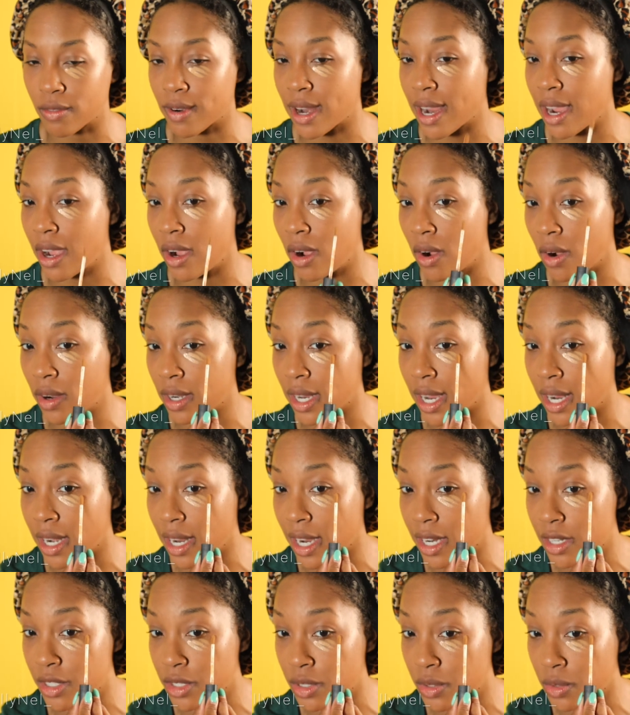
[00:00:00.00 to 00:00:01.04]
around and
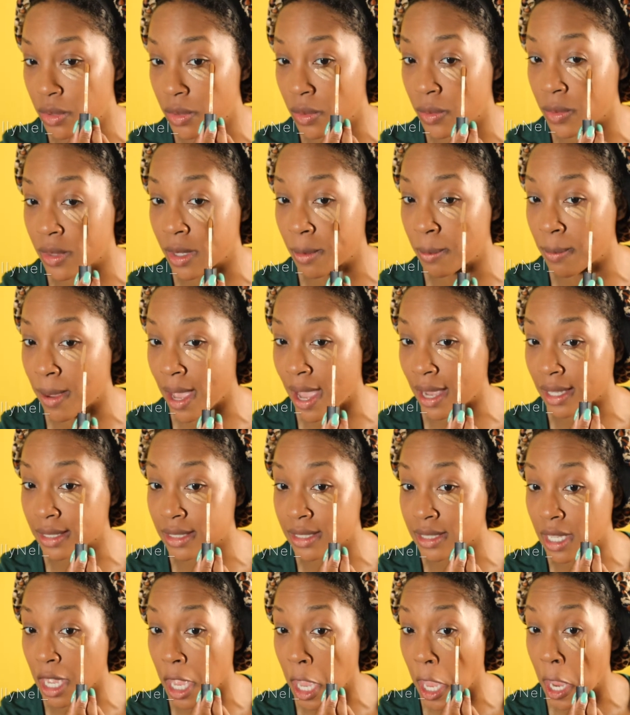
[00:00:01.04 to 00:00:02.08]
I do the back
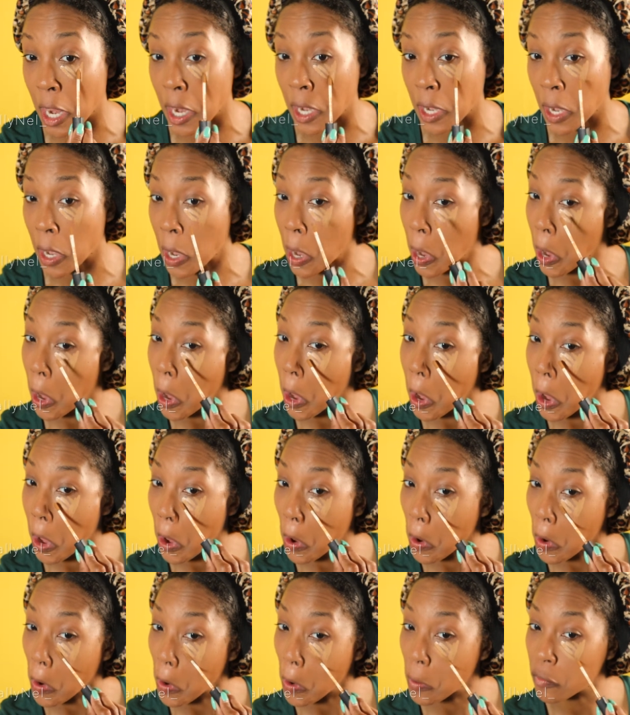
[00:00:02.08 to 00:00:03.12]
side
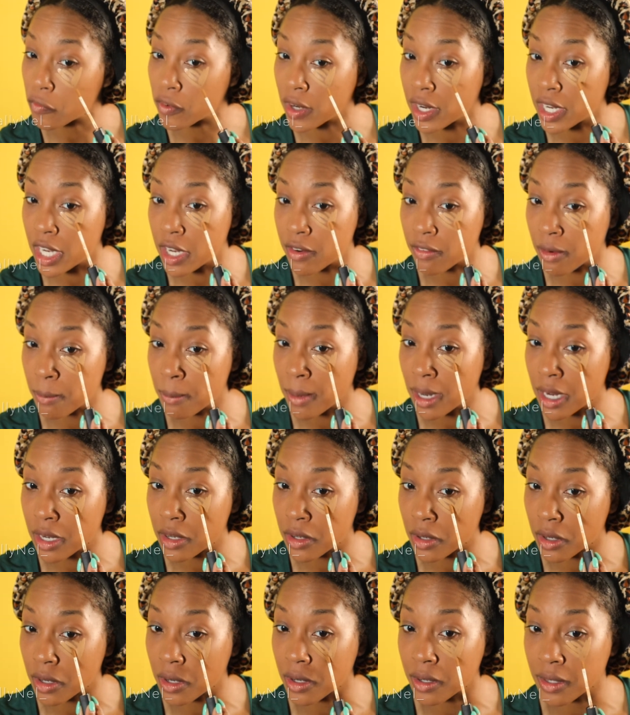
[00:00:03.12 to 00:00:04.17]
for any
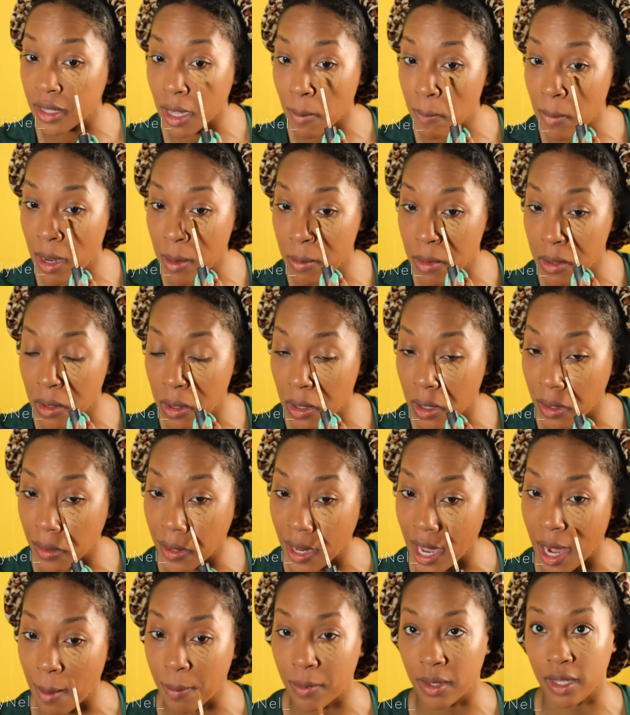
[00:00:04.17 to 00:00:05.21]
remainder that may be on
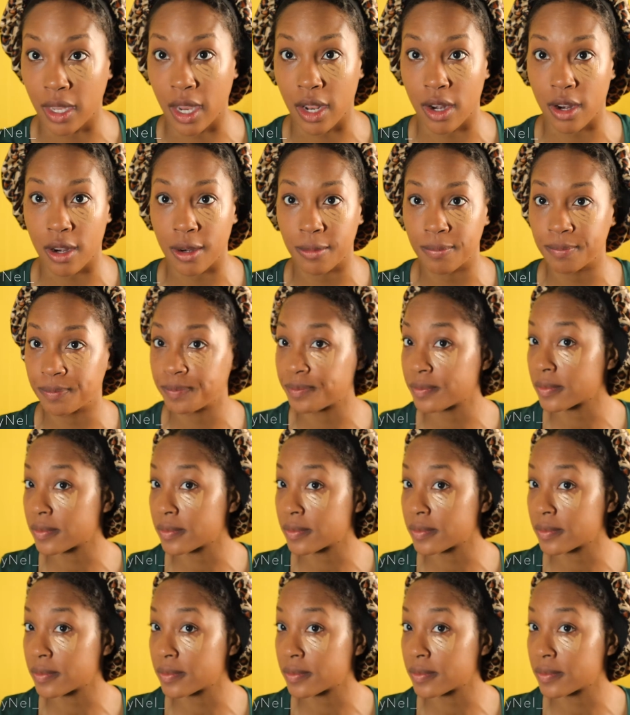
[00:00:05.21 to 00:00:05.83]
the applicator.